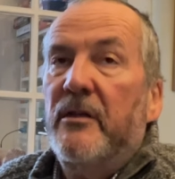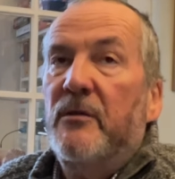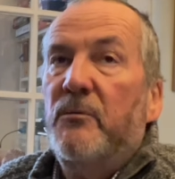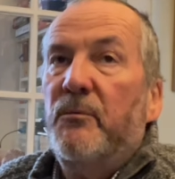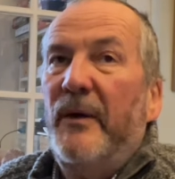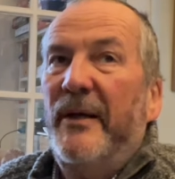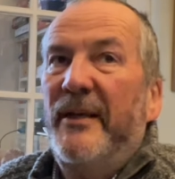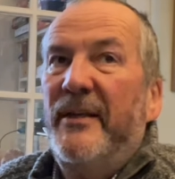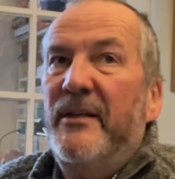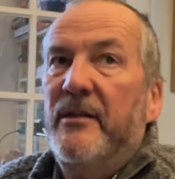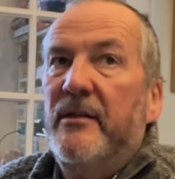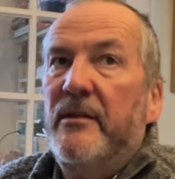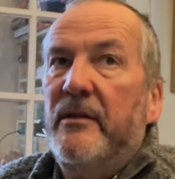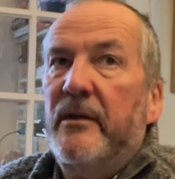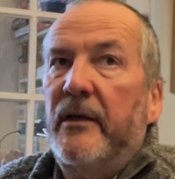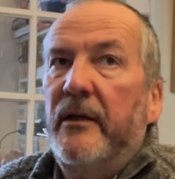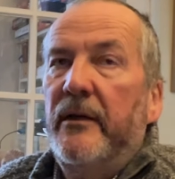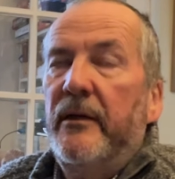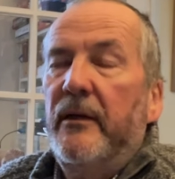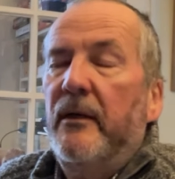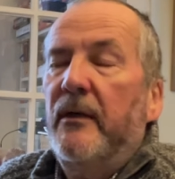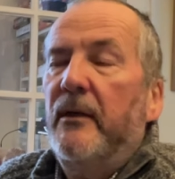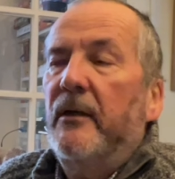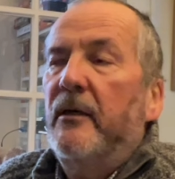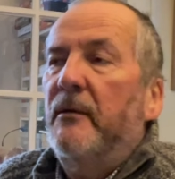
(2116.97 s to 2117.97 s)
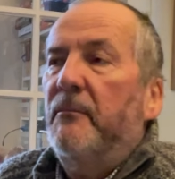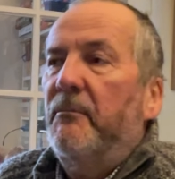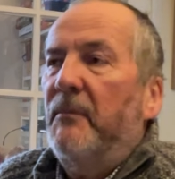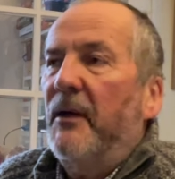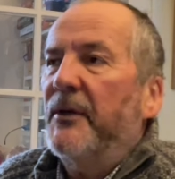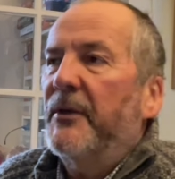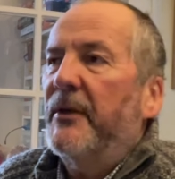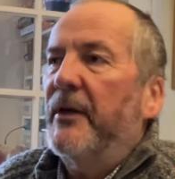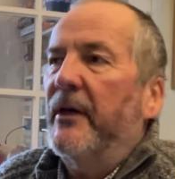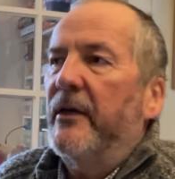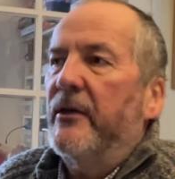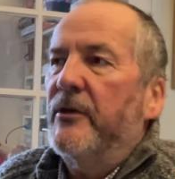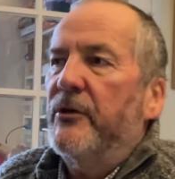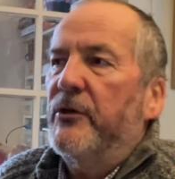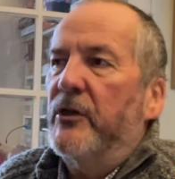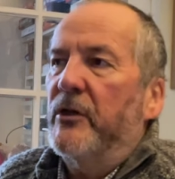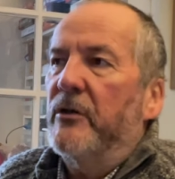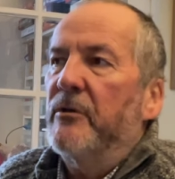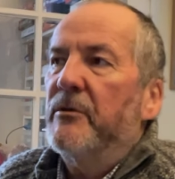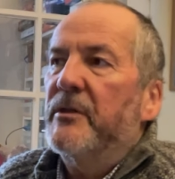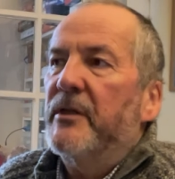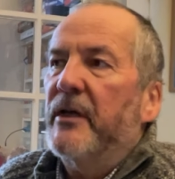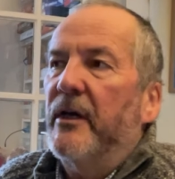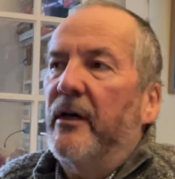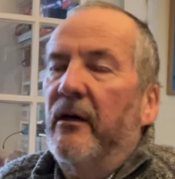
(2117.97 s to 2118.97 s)
Wednesday. Monday and
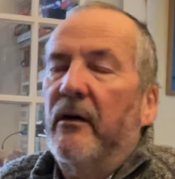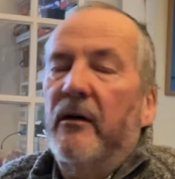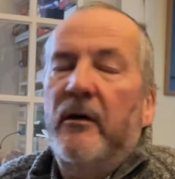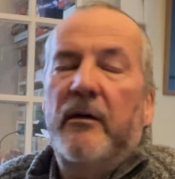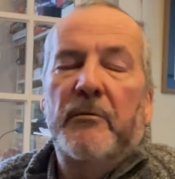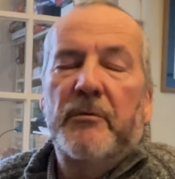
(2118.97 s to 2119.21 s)
Tuesday I